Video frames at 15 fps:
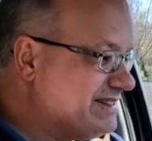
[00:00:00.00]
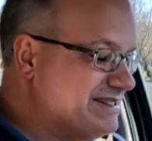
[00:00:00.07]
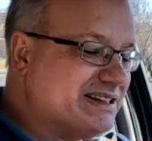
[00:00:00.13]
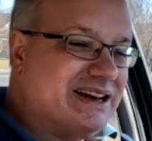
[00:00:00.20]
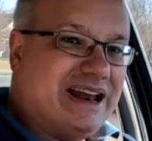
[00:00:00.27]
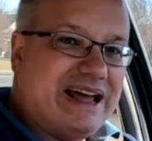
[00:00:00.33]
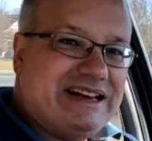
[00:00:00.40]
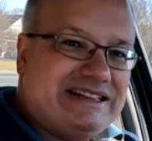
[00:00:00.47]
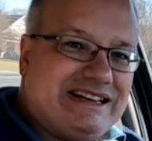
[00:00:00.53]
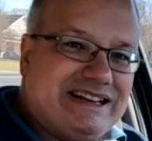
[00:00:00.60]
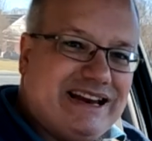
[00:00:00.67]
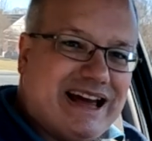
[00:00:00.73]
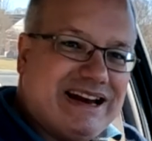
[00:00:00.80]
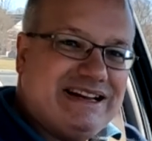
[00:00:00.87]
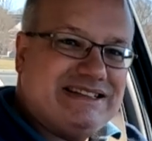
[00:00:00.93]
is a
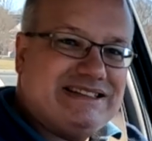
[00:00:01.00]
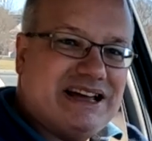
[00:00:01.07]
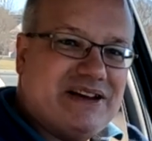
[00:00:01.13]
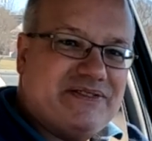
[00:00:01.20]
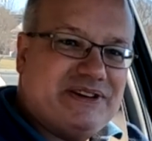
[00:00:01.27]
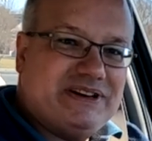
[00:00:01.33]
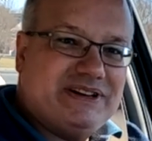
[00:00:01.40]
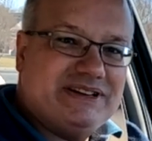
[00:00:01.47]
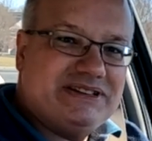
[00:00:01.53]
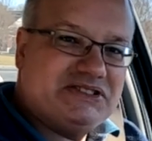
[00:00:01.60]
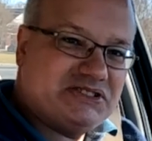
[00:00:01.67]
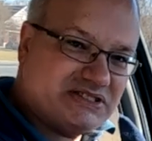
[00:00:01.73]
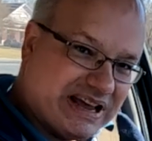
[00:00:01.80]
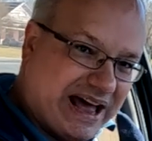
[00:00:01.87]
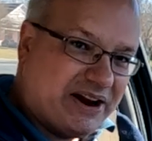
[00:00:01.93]
1997
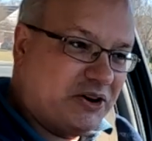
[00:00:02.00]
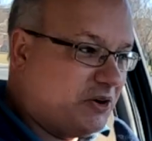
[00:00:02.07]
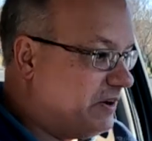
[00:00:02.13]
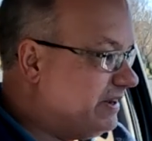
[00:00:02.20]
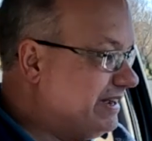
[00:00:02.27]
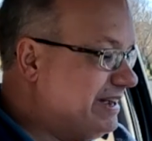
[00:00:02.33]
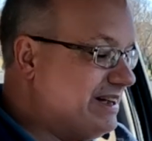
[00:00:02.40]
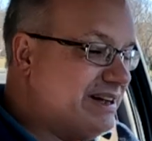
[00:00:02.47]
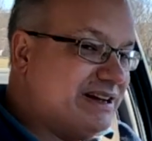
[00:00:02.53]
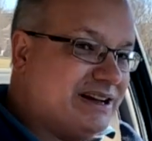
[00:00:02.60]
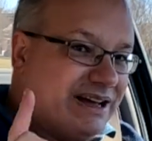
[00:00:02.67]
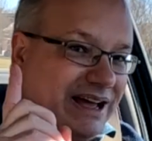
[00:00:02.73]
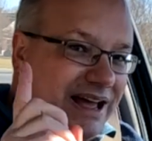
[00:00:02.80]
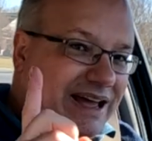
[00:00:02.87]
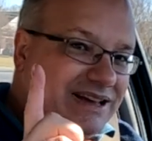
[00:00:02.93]
Saturn
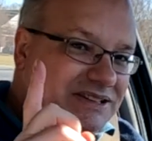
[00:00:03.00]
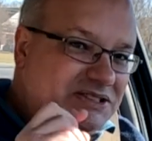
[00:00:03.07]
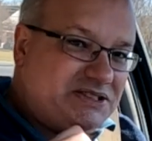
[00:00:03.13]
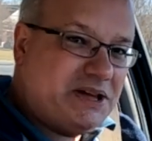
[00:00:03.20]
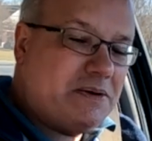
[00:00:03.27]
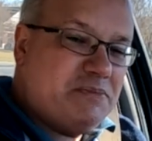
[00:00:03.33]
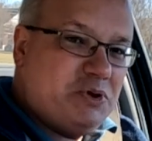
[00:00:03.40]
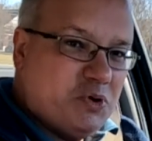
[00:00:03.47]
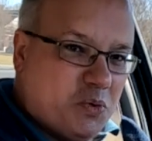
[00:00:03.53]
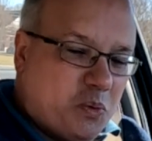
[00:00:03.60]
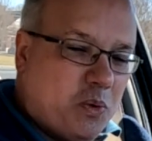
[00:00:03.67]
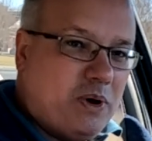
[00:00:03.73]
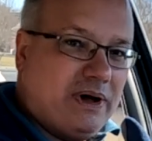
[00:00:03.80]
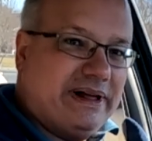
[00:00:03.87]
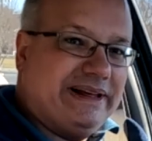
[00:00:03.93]

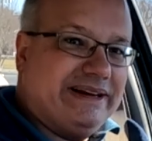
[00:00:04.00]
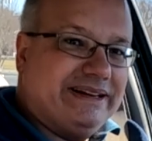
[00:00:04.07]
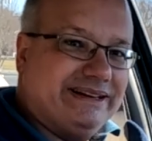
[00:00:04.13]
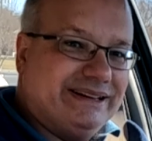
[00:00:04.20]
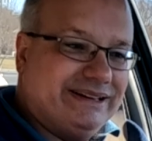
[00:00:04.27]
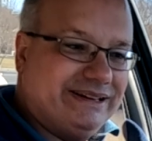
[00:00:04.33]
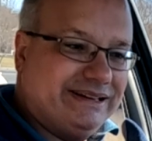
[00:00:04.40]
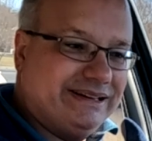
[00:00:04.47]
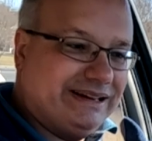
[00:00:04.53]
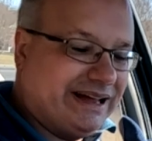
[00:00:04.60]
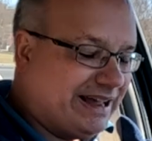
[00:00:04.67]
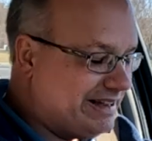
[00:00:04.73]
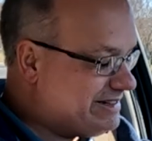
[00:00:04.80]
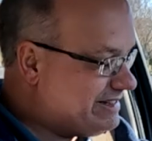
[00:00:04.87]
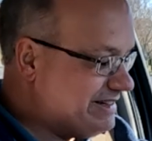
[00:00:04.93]
SW1,
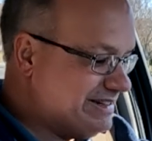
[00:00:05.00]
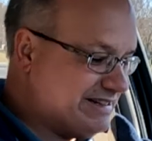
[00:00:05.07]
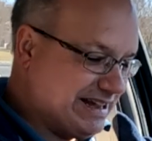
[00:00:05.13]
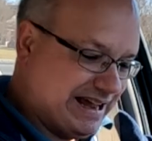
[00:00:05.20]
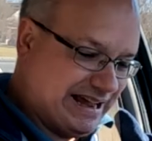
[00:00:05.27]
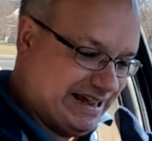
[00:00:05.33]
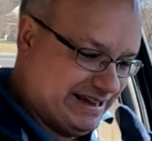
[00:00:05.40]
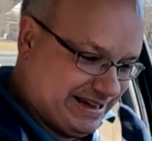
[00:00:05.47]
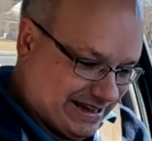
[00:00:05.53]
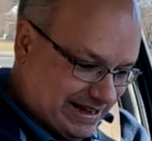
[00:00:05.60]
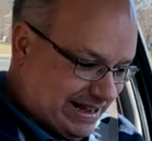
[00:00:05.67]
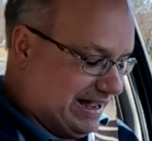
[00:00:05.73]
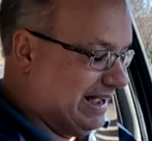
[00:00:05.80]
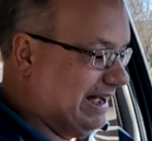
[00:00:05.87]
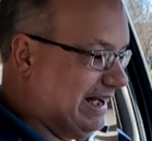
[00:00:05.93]
and today
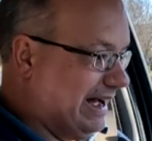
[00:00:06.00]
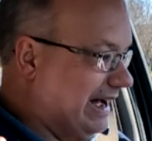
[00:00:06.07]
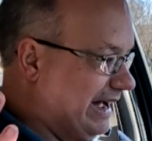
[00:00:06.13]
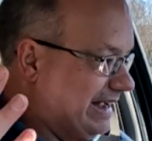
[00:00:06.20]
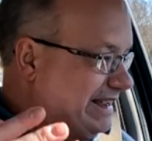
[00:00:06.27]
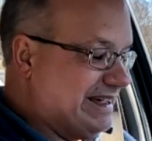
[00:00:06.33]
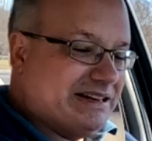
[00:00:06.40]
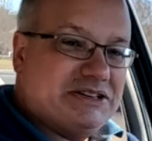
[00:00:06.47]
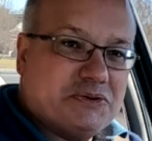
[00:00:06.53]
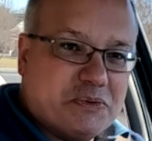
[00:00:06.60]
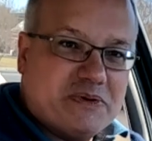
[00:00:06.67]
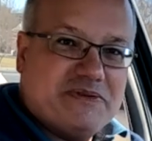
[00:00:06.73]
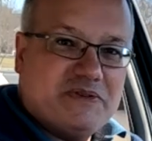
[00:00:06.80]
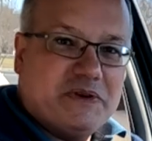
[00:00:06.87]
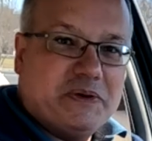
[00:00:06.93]
I get to
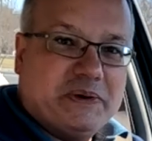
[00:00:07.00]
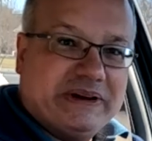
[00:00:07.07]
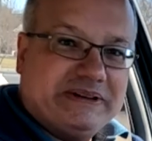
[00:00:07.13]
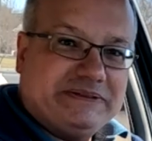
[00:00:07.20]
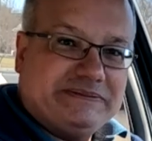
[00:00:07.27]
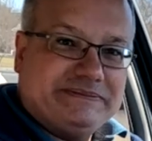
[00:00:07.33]
review it.